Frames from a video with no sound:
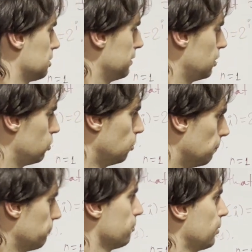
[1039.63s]
of the 2
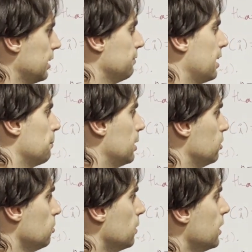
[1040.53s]
when I divided by
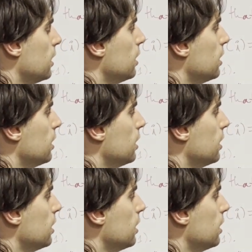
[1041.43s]
2.